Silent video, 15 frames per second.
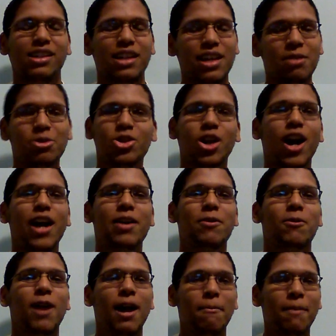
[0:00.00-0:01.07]
am trying to
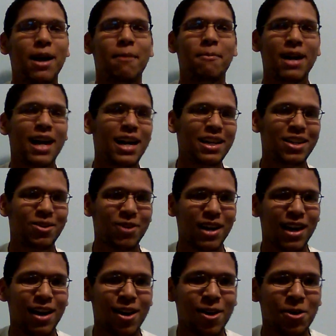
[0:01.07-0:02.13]
wrap my mind
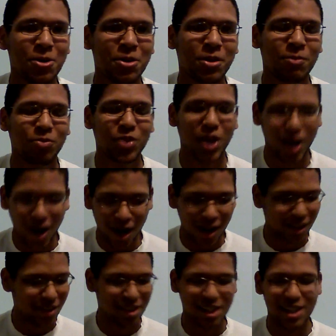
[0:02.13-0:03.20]
around
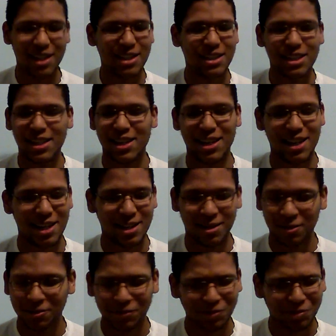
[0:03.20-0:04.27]
all of this,
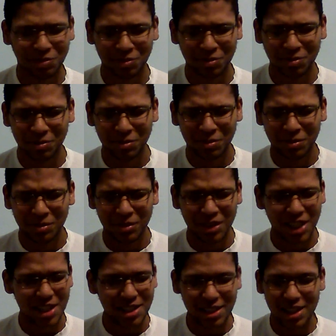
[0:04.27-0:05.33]
and
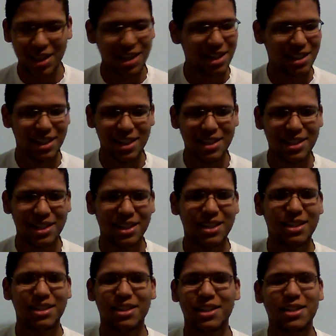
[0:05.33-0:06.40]
doesn't
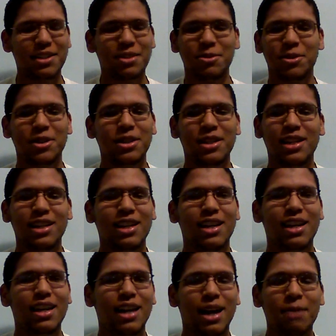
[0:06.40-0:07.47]
really.
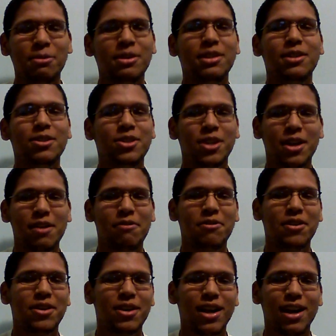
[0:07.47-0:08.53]
I'm still trying to
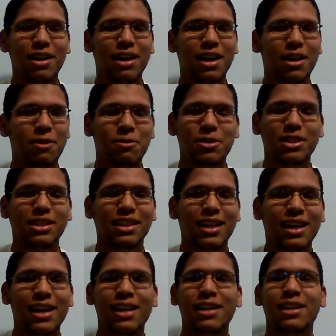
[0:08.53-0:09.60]
figure out how it was
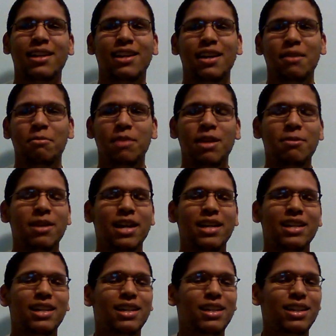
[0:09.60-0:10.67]
done. Maybe I
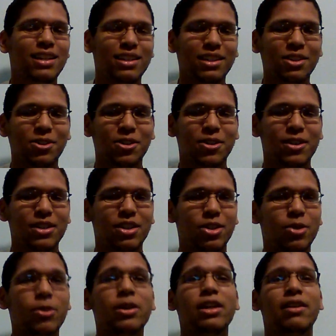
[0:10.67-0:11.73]
need a
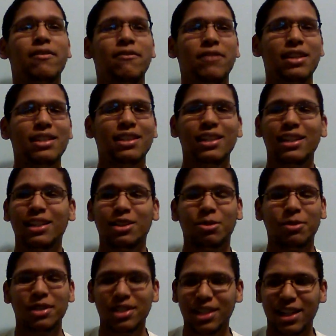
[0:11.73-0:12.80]
degree in physics,
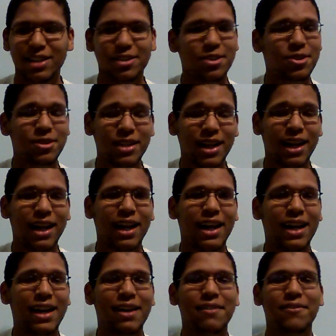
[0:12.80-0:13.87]
which I do not
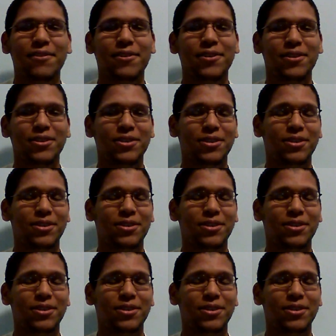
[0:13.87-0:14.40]
have, or